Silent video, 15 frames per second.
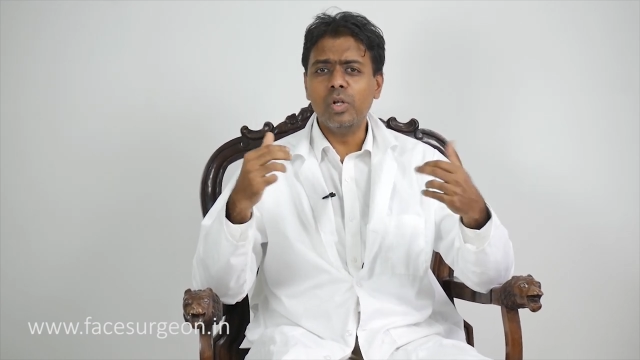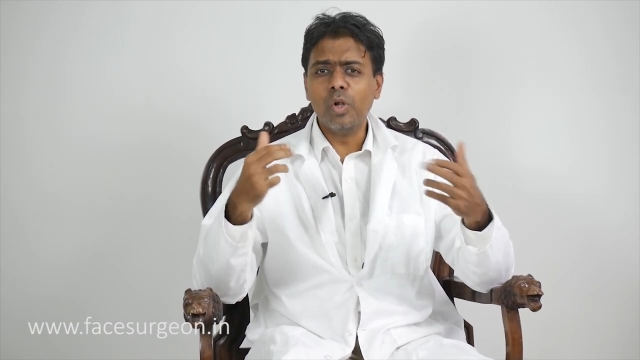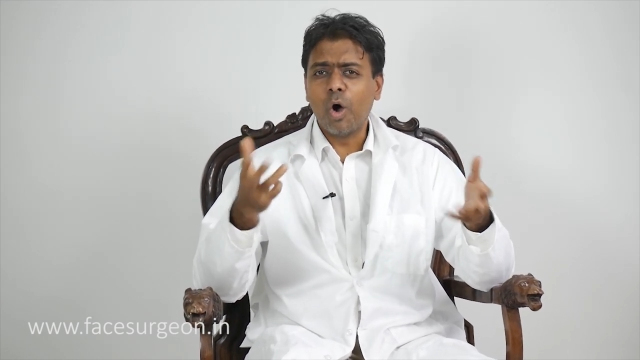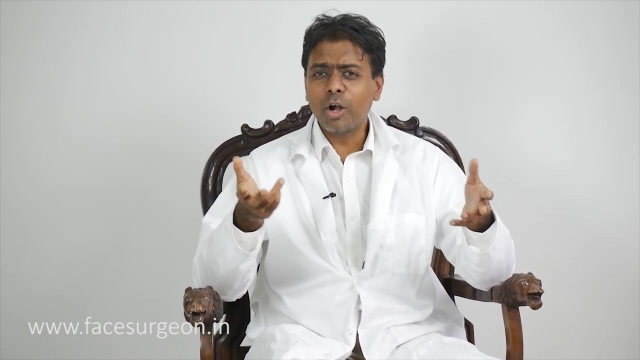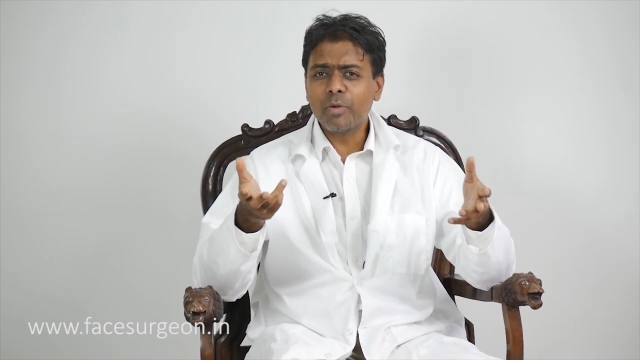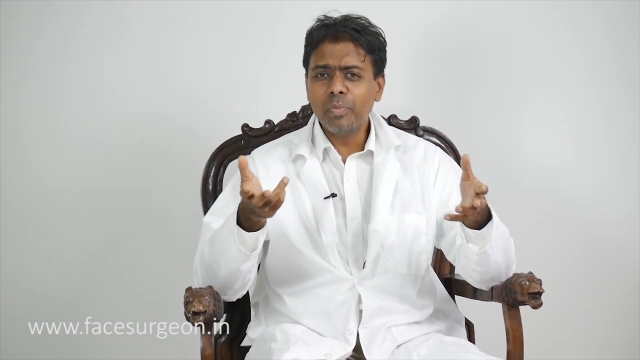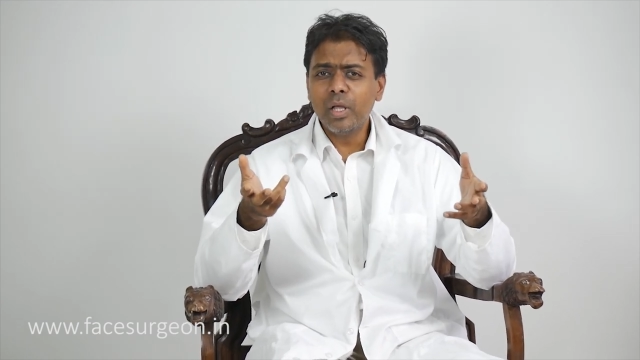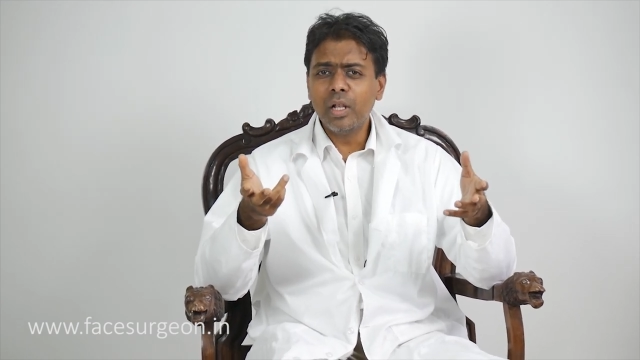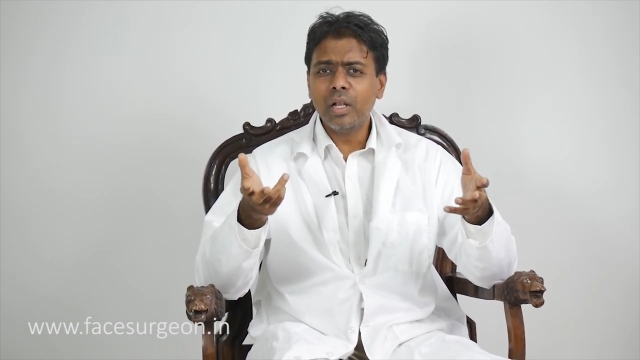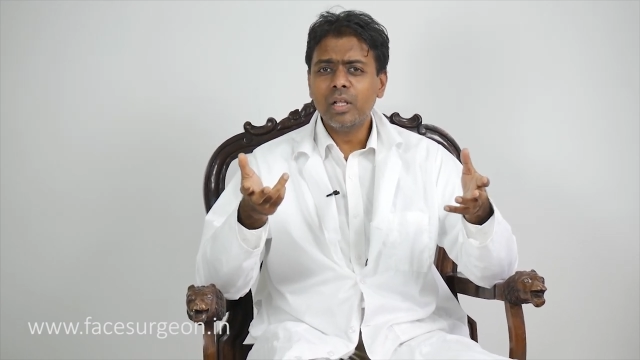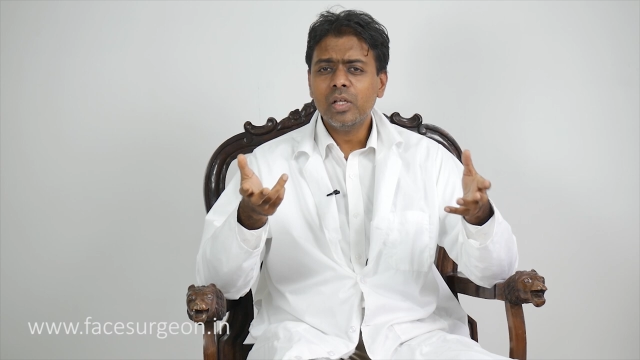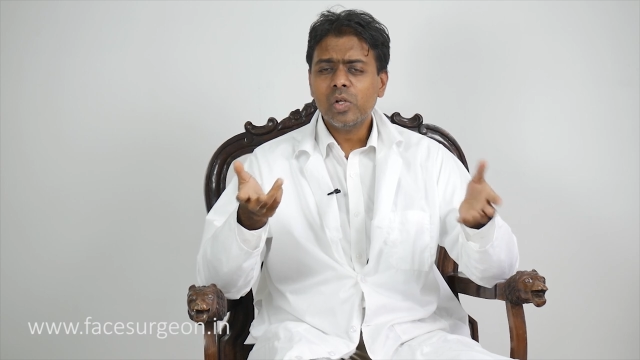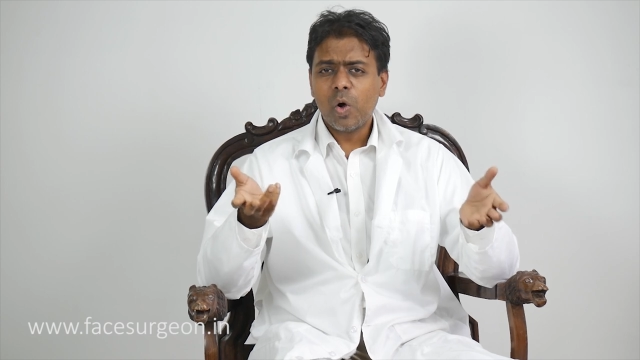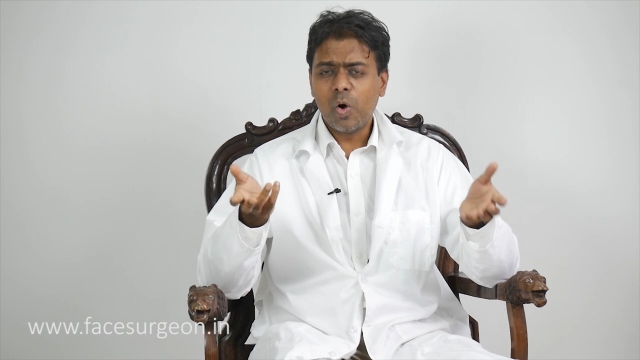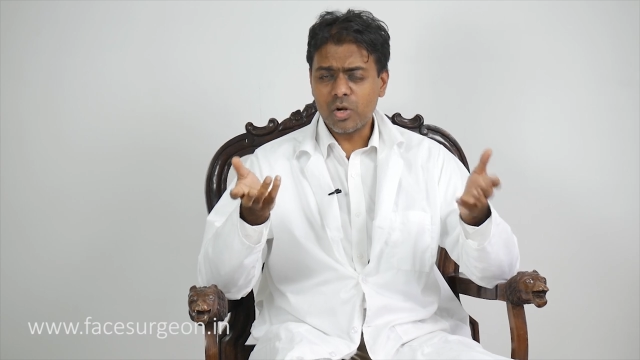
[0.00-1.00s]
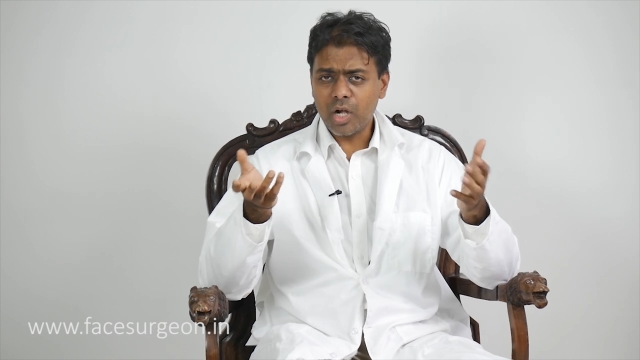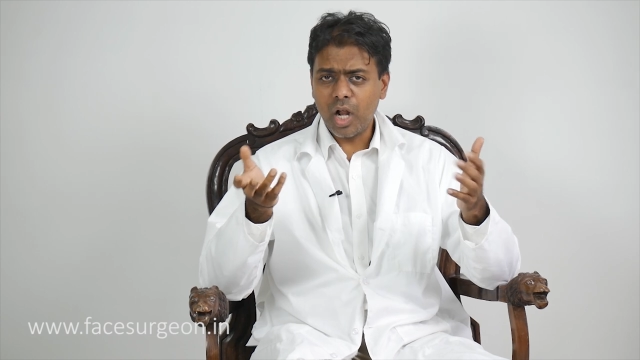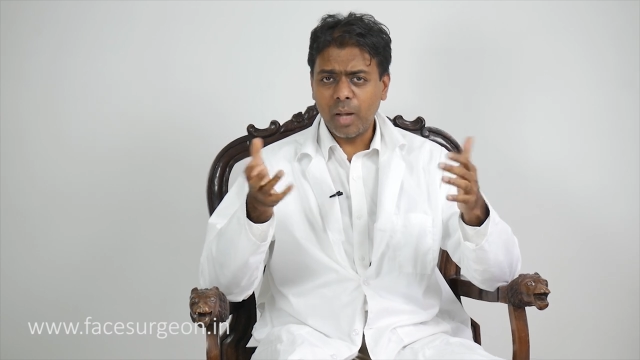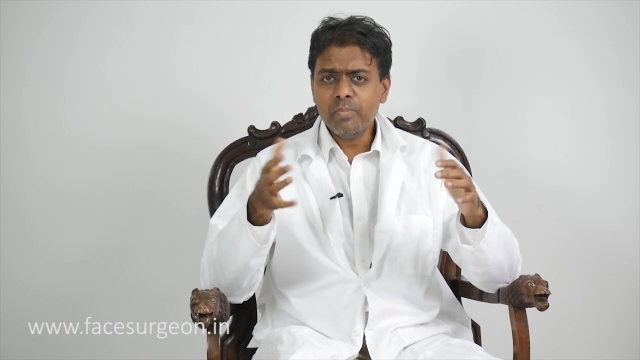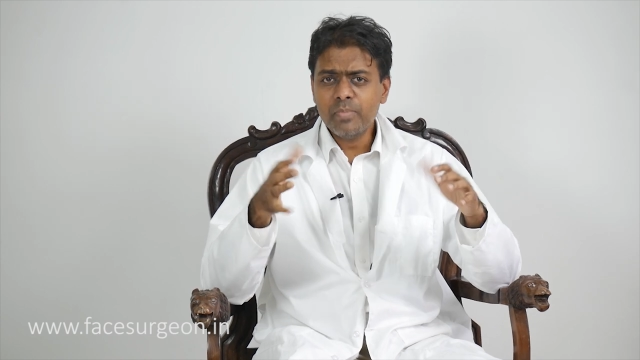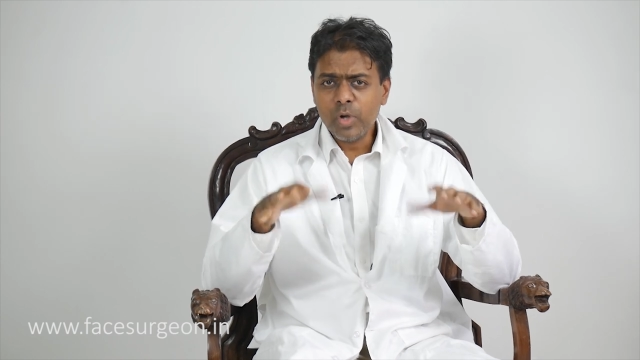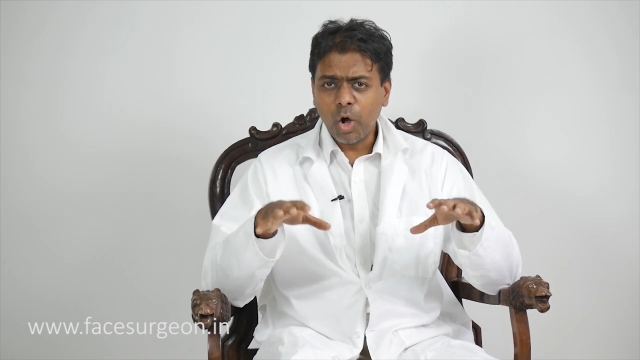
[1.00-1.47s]
normal or
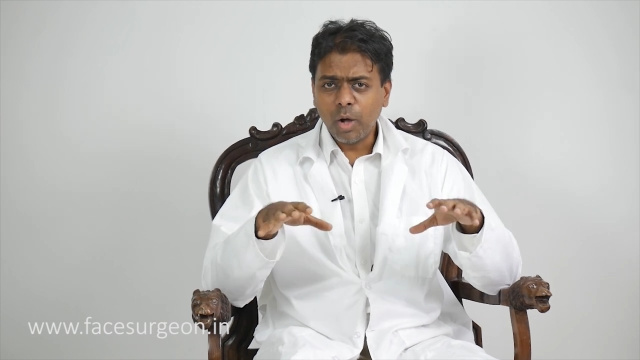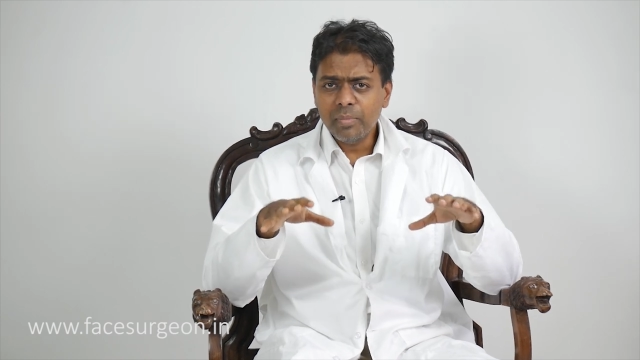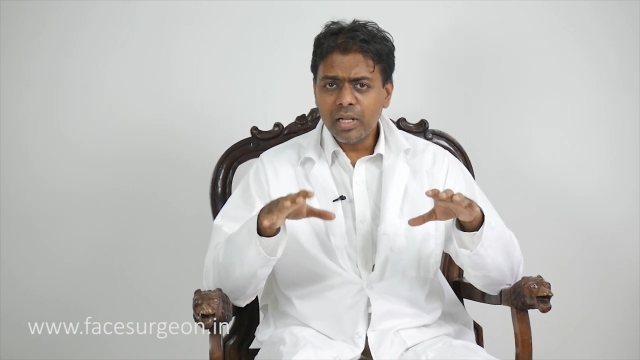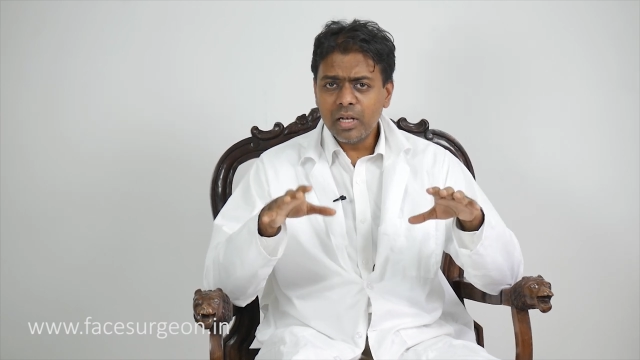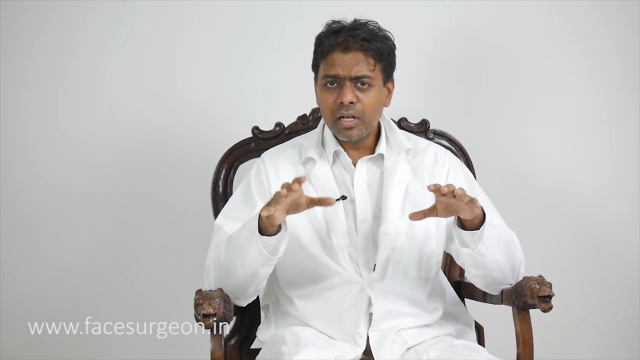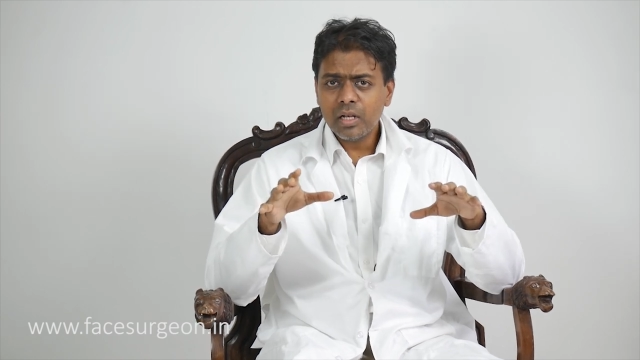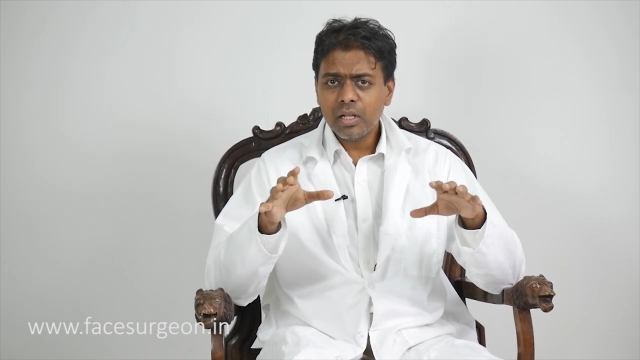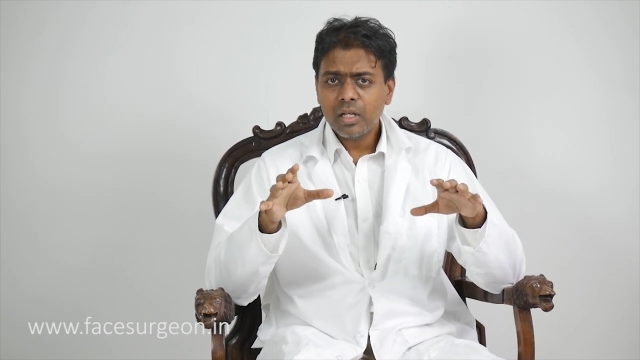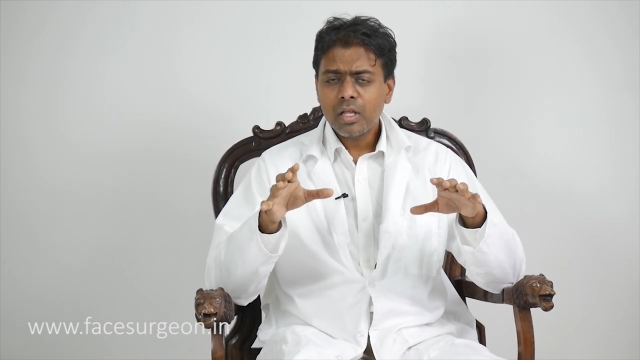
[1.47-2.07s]
abnormal,